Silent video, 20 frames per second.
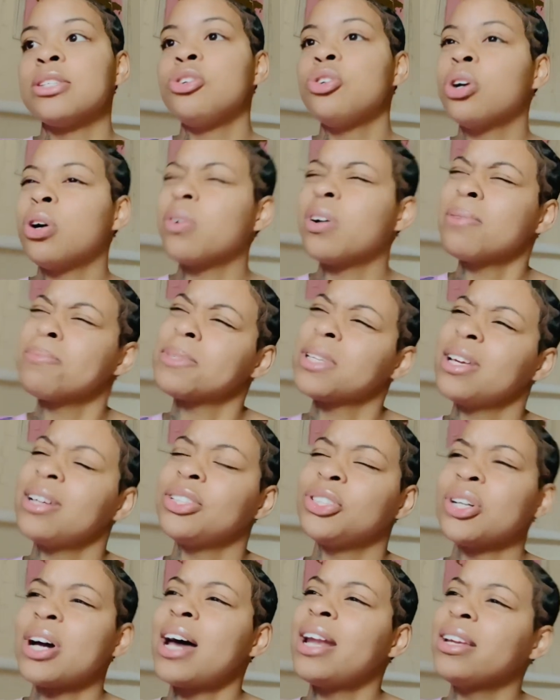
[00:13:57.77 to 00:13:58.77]
You know what I'm saying?
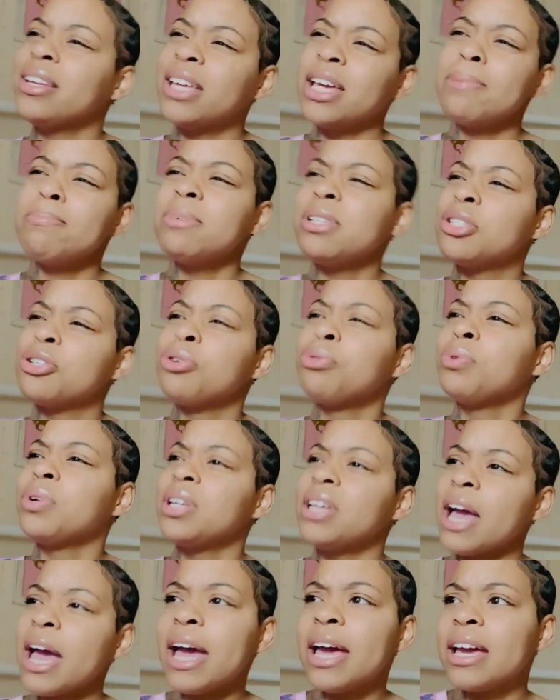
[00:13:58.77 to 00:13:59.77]
Trying to get me to
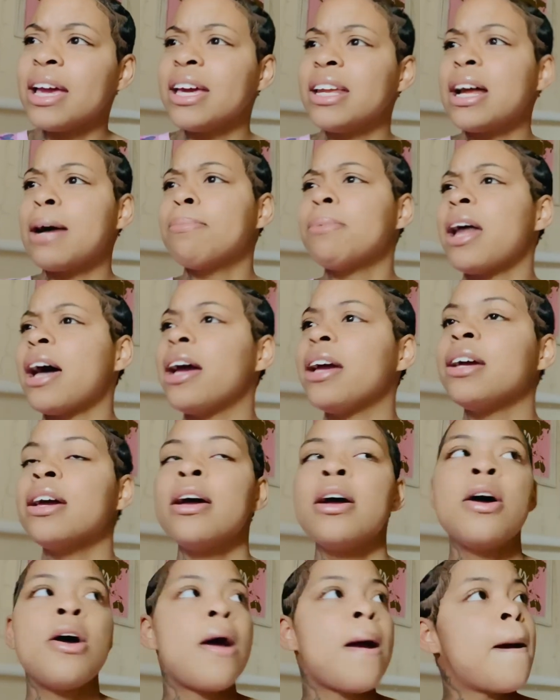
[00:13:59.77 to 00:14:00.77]
react. And I'm like,
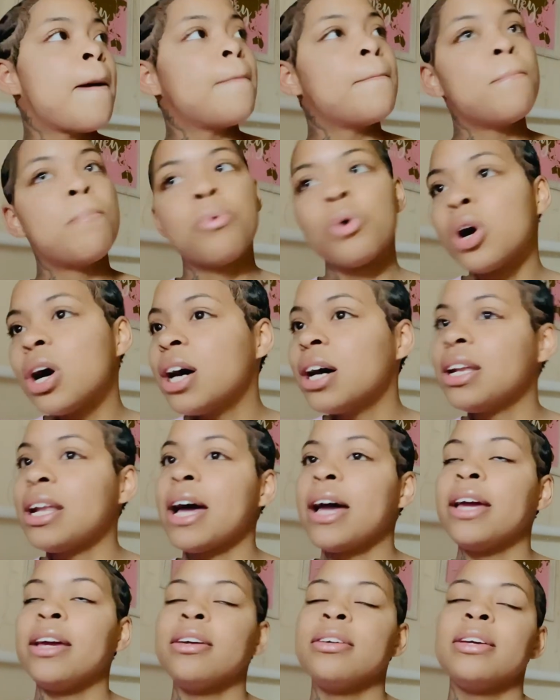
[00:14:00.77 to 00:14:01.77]
bruh,
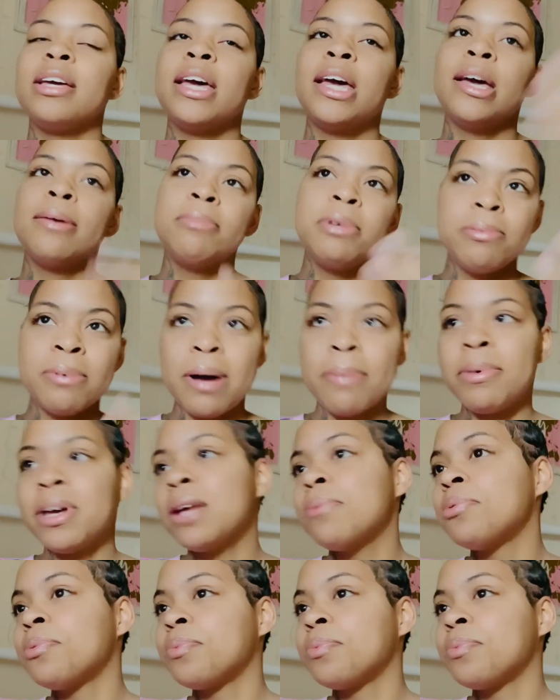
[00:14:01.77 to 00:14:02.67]
like, hand me my baby,